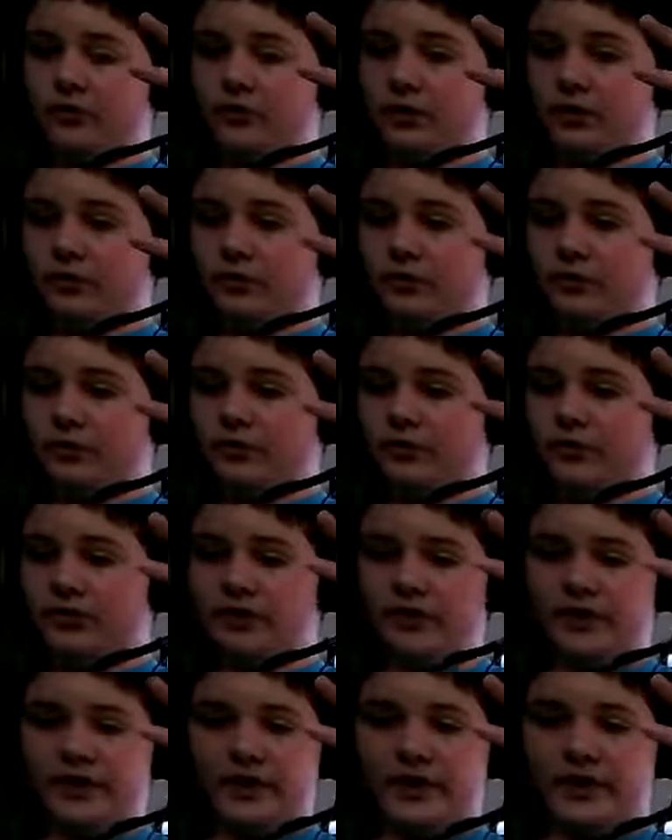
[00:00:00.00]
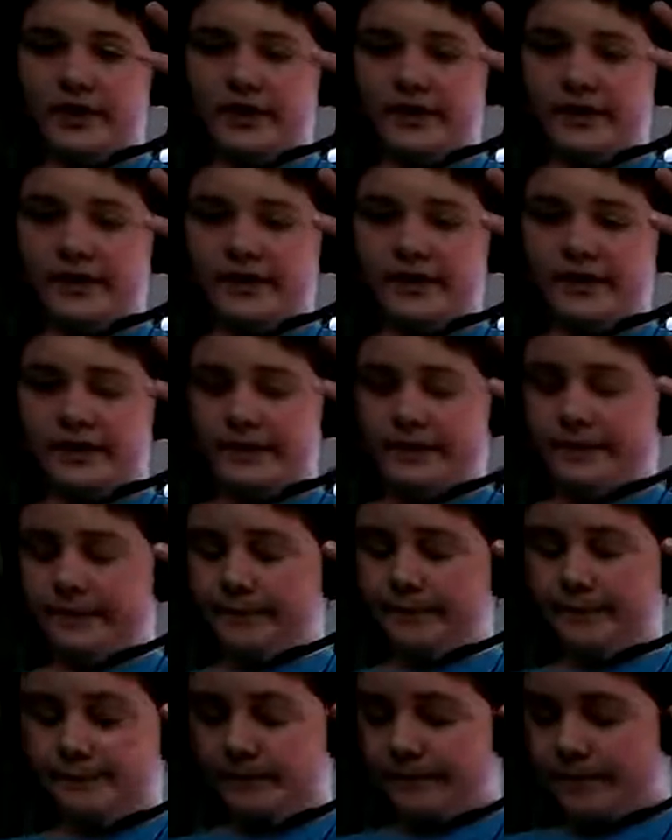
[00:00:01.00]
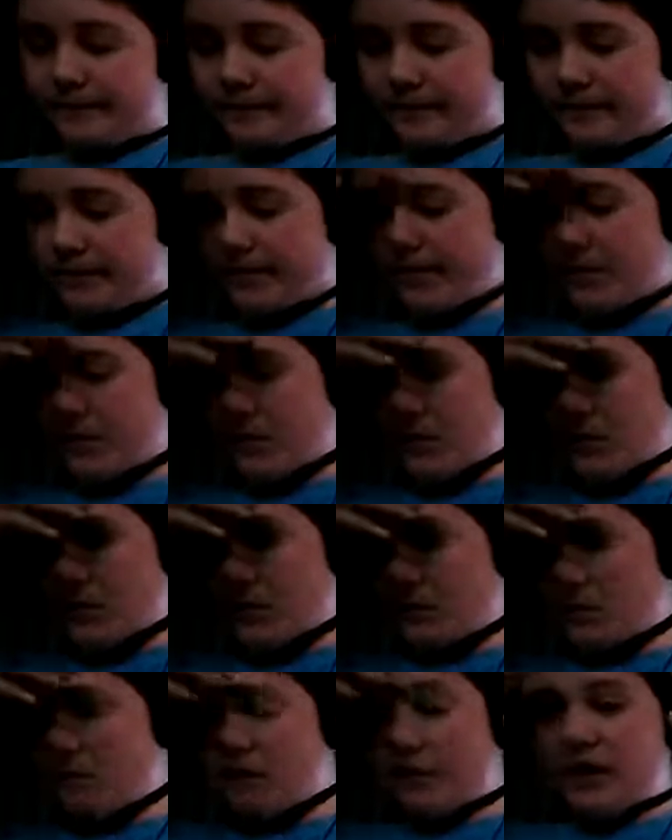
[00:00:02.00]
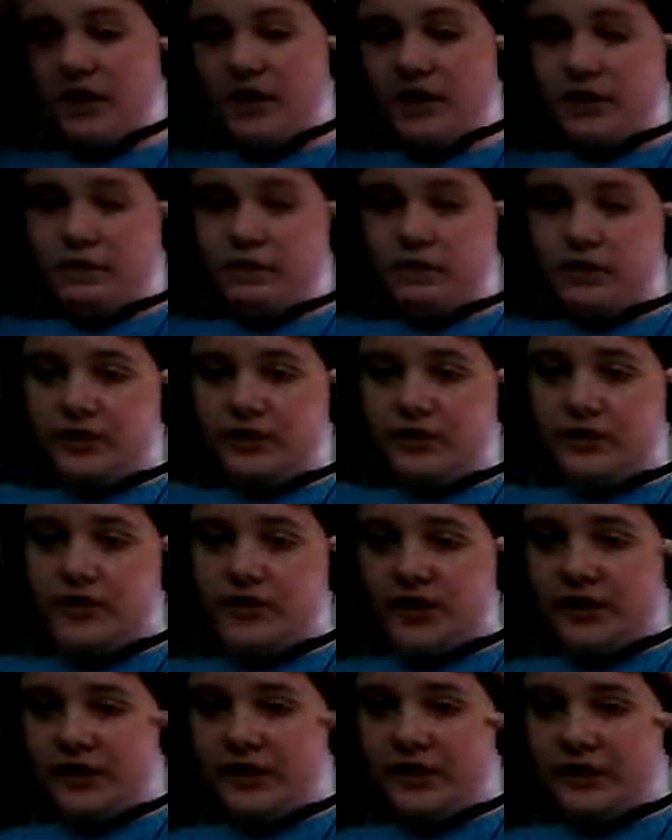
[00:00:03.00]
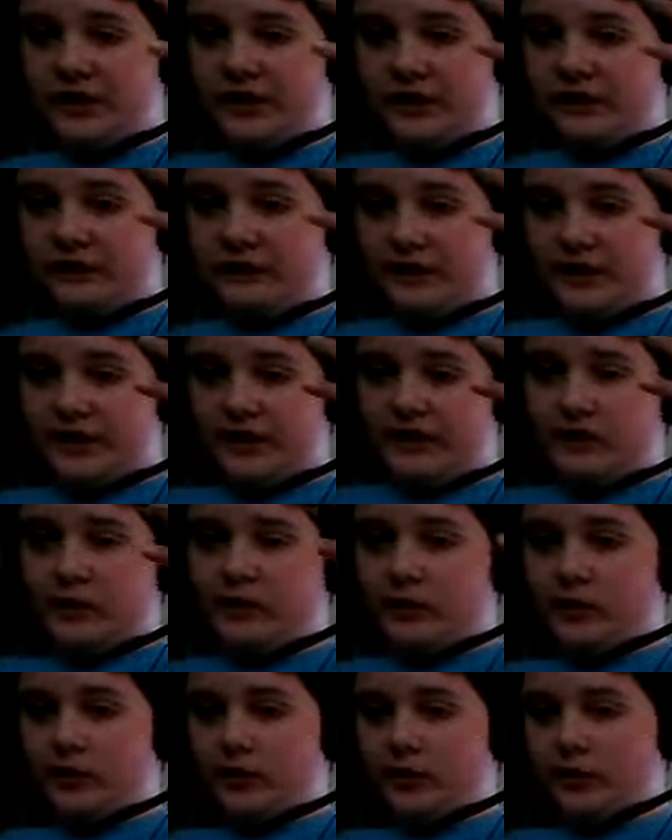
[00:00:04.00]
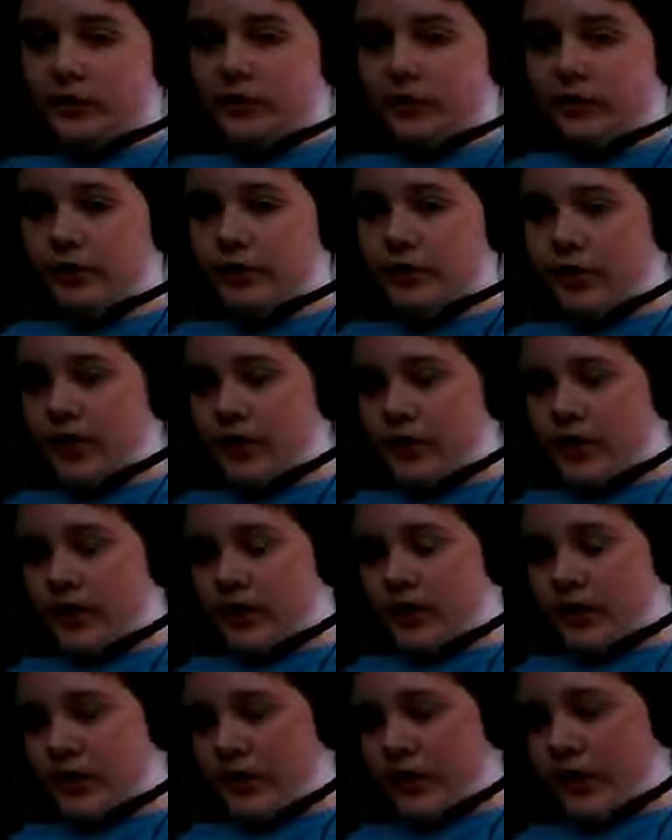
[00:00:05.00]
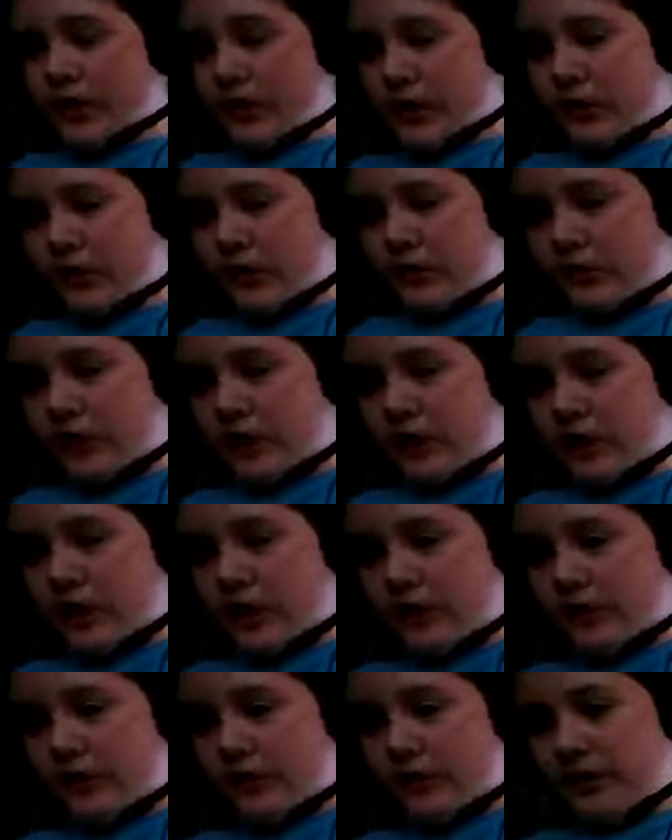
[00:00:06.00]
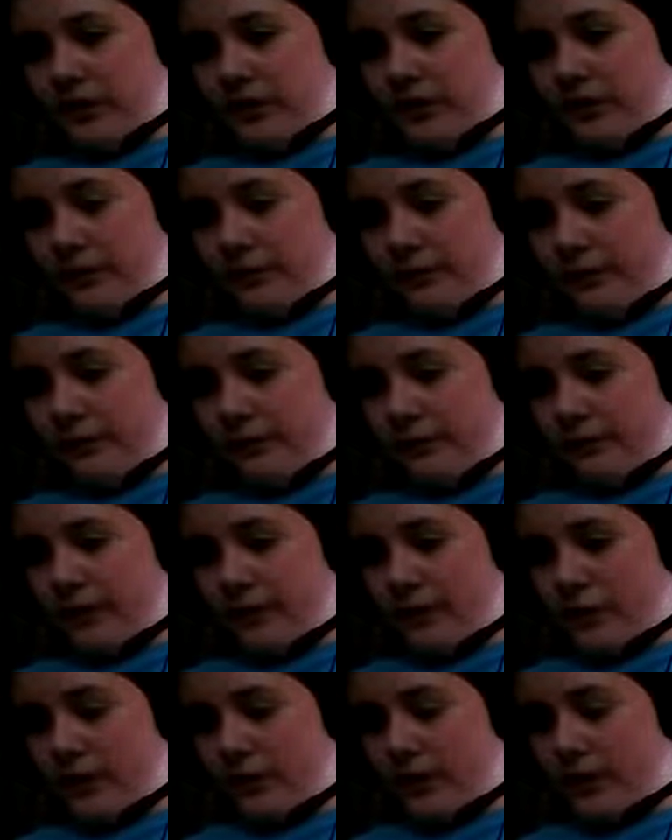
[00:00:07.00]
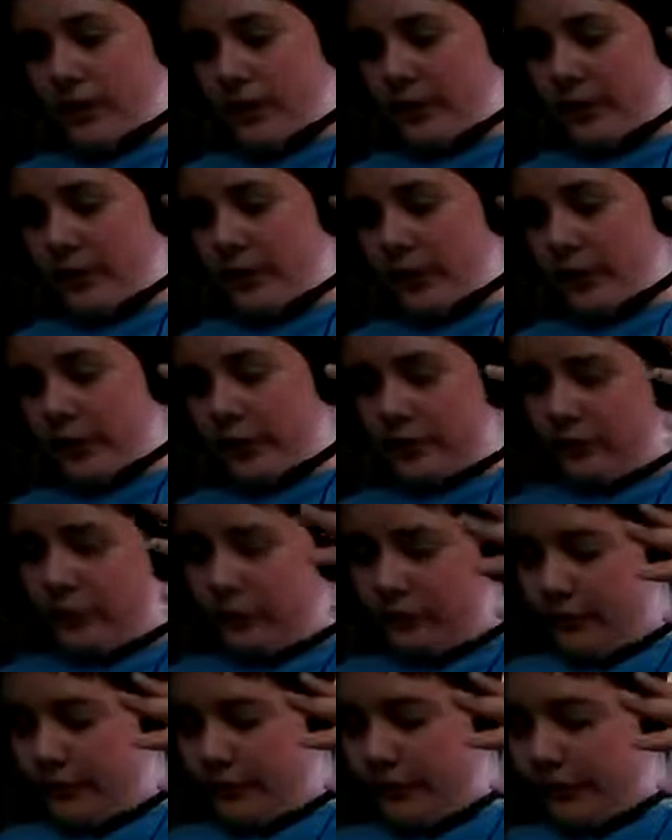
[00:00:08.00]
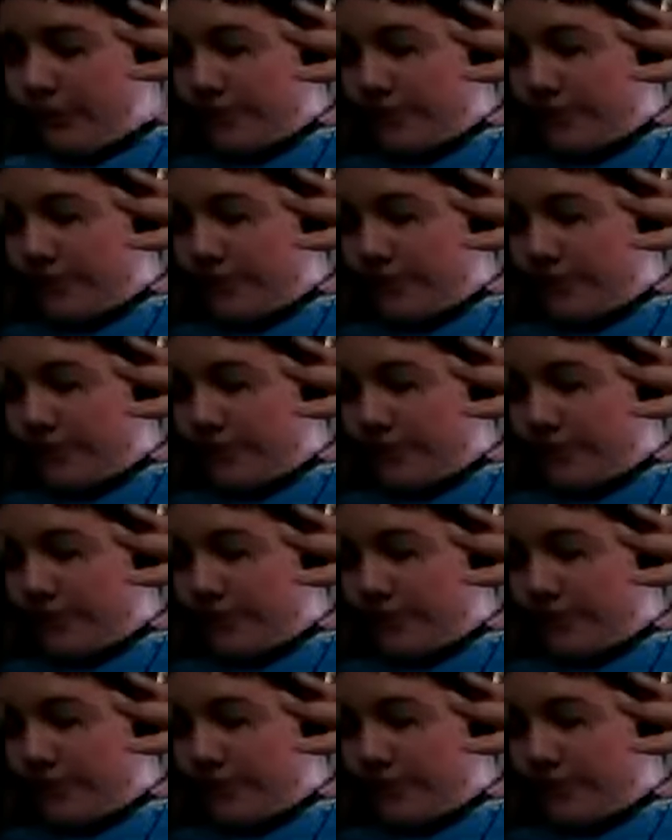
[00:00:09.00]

worlds and beat him once again in the regular world. Another star, I believe, for whenever you